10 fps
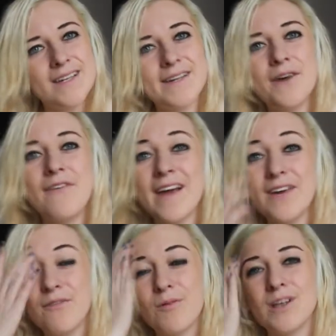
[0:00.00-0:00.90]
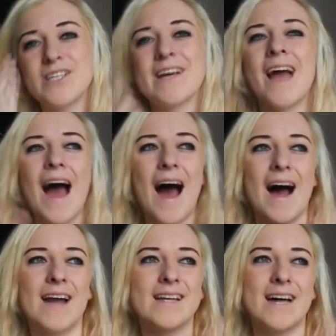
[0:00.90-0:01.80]
So thank you for watching,
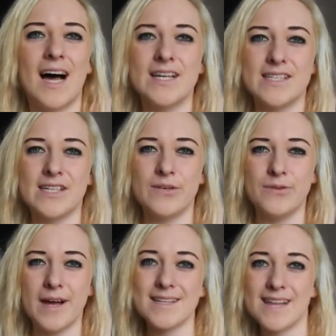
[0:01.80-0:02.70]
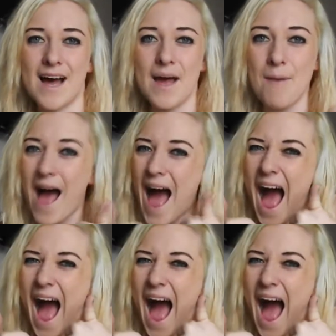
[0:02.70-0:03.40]
and I'll see you next time.